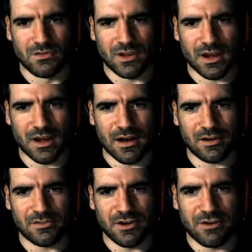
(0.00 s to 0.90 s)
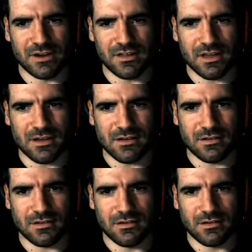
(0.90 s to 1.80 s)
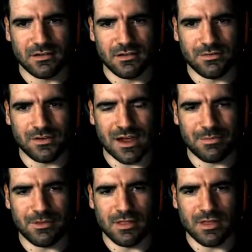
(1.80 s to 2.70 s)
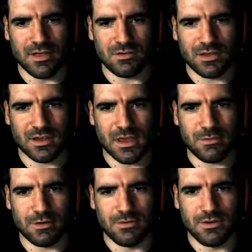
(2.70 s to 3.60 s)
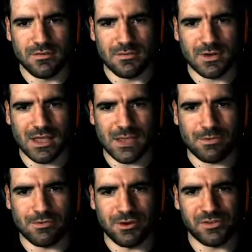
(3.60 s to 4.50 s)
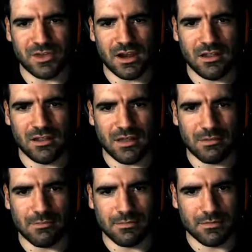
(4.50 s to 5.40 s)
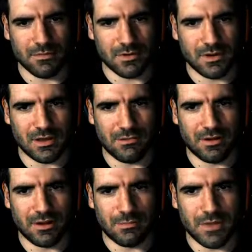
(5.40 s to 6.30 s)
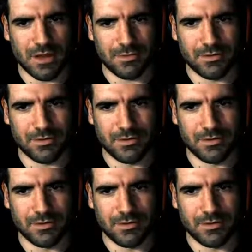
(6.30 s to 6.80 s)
Checking our generator here. Nothing happening there, so we keep on moving. We keep on rotating that killer around the map.